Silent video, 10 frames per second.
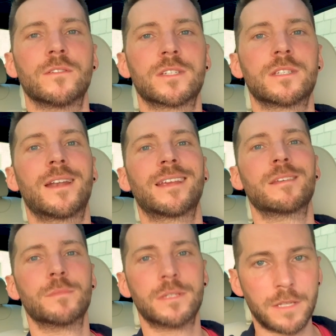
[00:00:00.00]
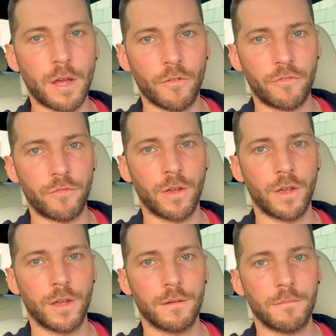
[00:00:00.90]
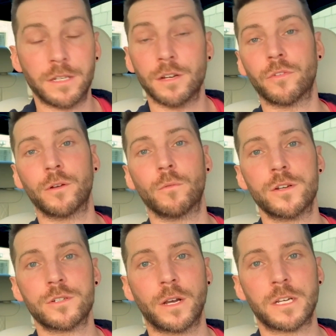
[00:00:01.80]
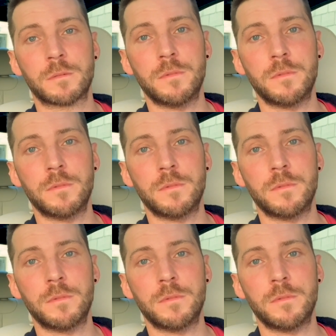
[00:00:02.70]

of Sonic himself, my dear friend Roger Craig